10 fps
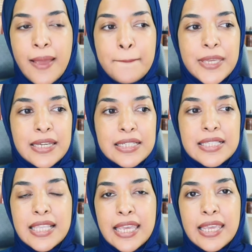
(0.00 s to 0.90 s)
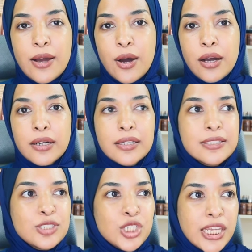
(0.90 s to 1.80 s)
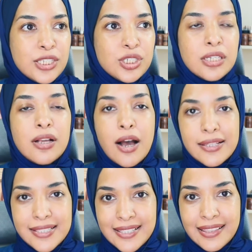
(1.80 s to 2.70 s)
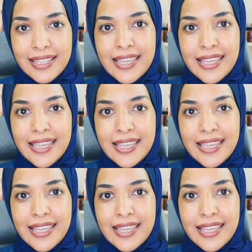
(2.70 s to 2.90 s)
because they are changing constantly.